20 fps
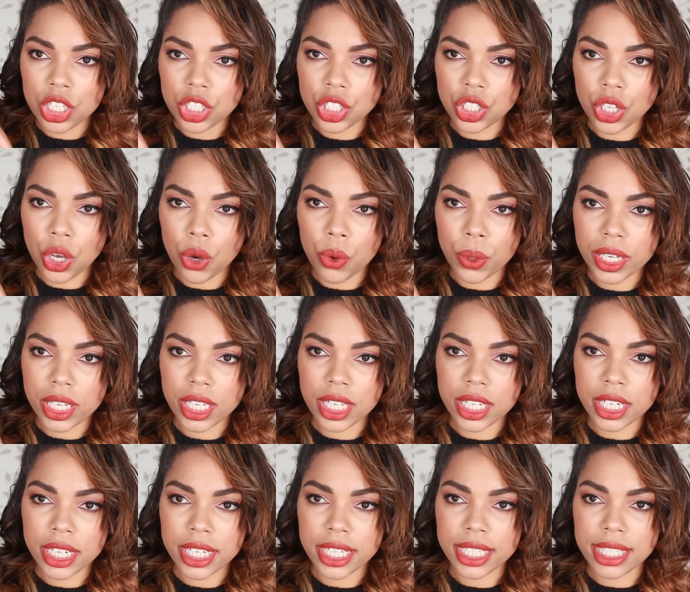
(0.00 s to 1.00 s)
So
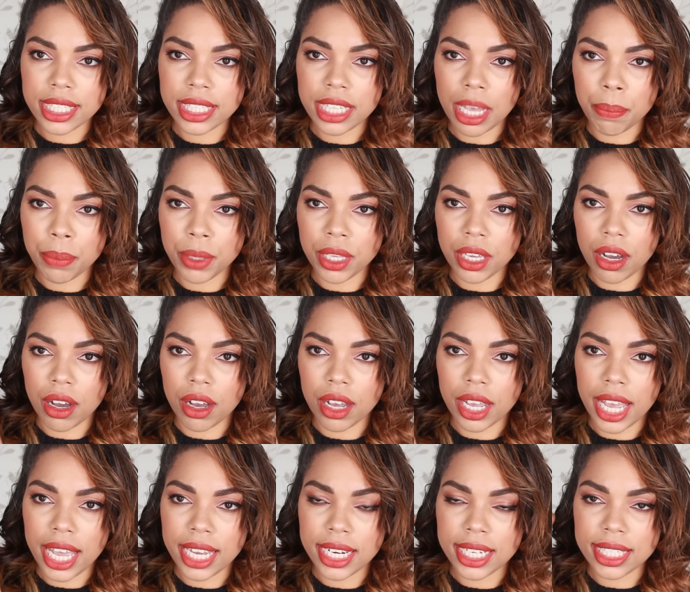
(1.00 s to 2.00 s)
here is sepia,
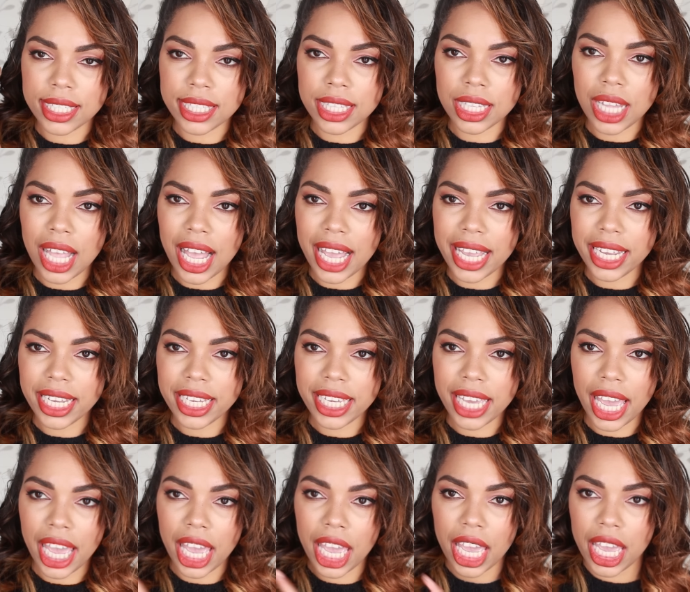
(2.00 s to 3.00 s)
and it's
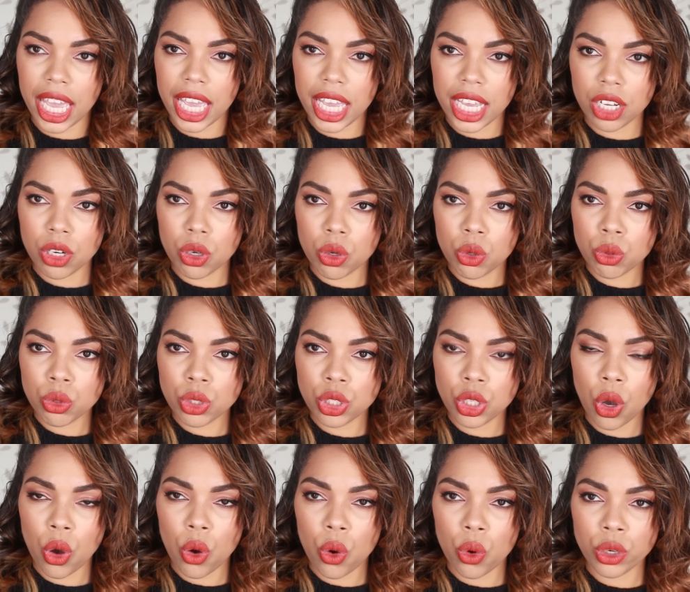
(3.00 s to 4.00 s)
like a cool
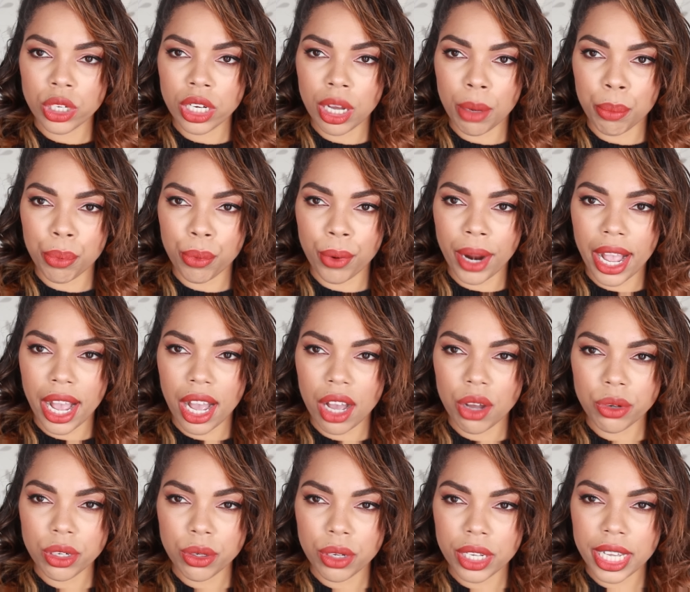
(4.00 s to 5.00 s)
tone
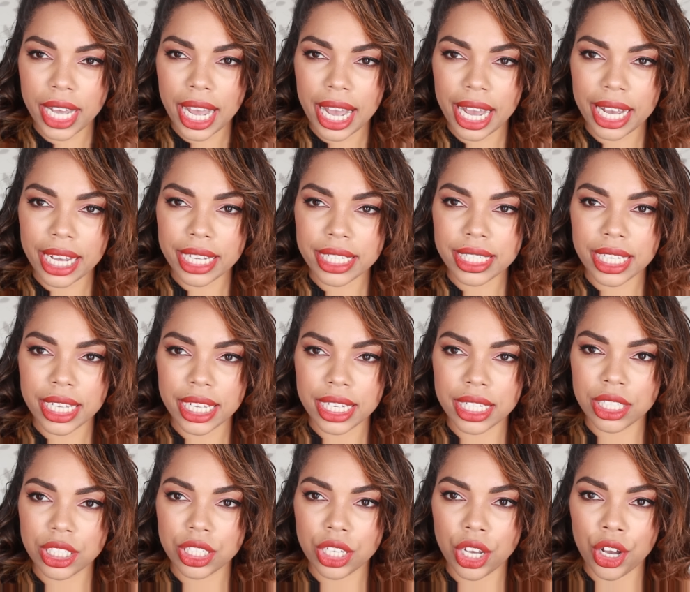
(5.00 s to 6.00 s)
brown. It has
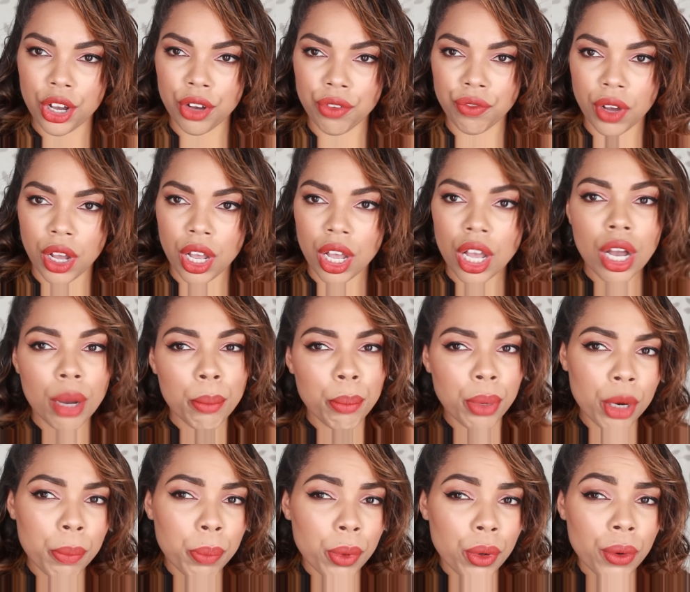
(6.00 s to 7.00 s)
hints of
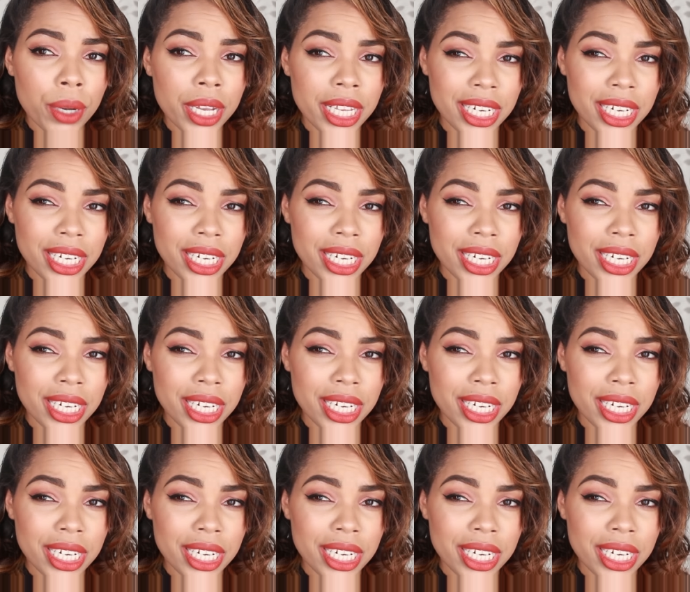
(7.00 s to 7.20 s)
purple